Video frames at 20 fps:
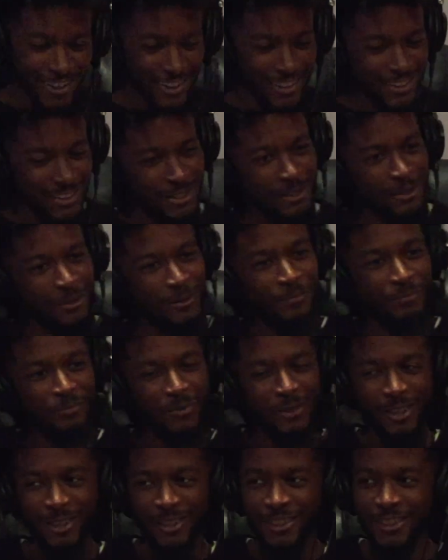Goddamn.
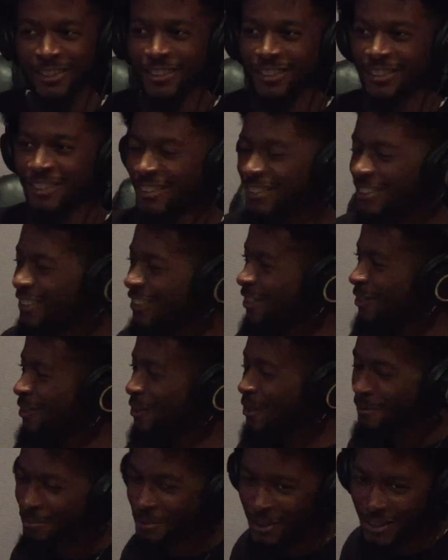Young
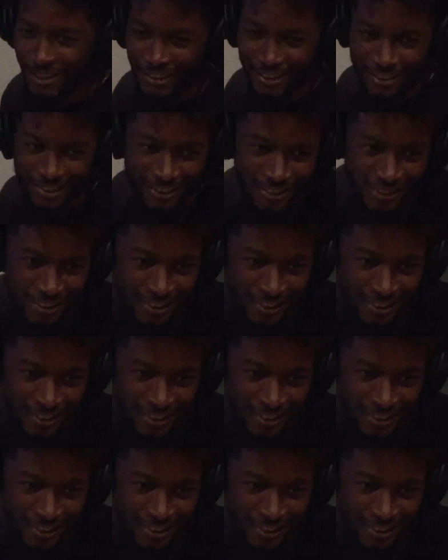Dior, man.